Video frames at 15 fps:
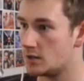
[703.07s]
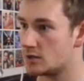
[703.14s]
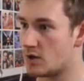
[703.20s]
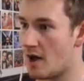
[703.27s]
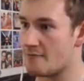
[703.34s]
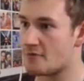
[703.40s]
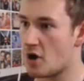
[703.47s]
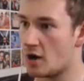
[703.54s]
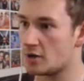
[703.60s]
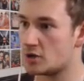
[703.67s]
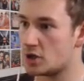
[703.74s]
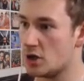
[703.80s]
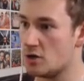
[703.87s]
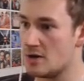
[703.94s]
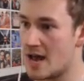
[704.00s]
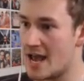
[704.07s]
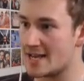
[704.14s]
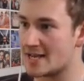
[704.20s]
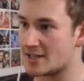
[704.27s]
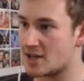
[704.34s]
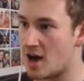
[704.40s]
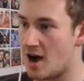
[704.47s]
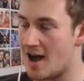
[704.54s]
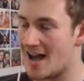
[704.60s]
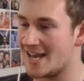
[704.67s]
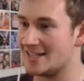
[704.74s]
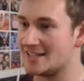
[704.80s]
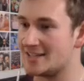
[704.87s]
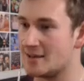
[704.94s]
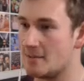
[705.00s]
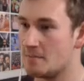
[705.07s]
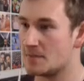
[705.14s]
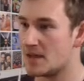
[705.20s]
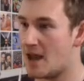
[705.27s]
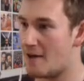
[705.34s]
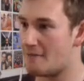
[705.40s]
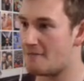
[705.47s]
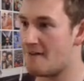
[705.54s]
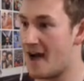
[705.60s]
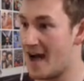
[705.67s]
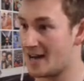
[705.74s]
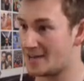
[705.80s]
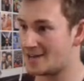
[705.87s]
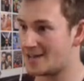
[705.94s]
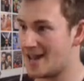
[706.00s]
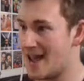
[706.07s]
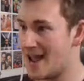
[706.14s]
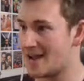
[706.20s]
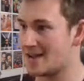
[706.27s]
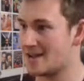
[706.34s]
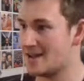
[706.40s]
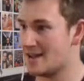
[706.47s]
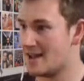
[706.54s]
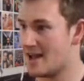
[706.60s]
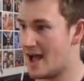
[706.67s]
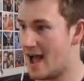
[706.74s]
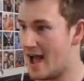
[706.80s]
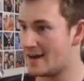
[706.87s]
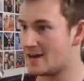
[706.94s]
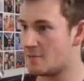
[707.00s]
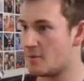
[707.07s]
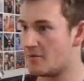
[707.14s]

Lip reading: So I've got two naked guys, a fat thing, and a